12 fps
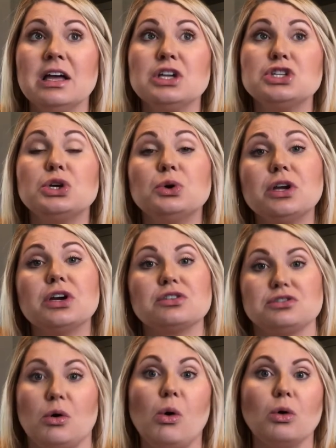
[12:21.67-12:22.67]
2 years
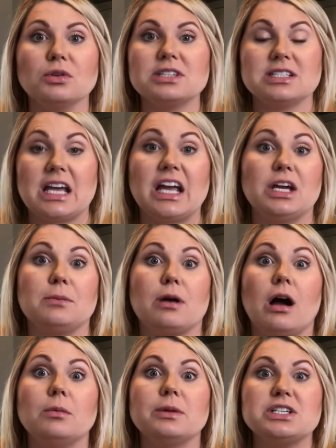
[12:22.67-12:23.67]
old, since I could
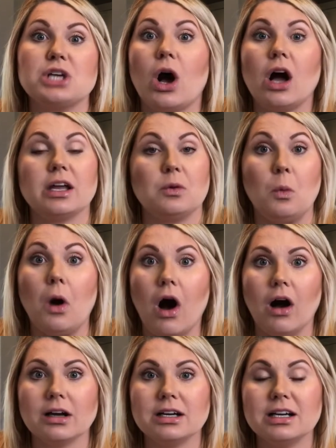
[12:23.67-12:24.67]
probably talk and
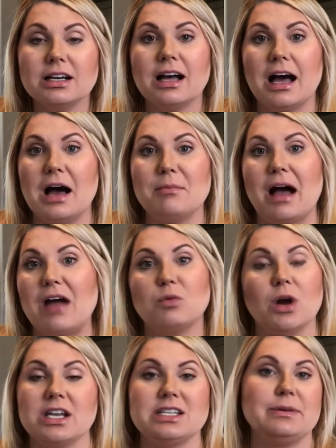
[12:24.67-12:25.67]
walk, I
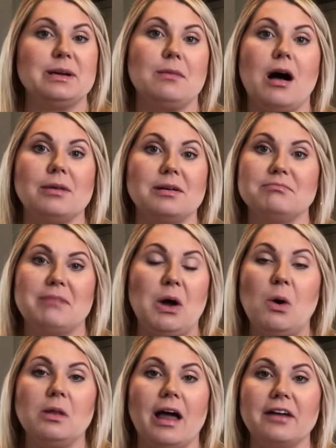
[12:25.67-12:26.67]
wanted to be a mama my
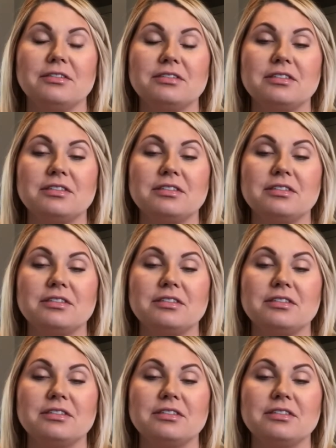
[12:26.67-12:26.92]
whole life.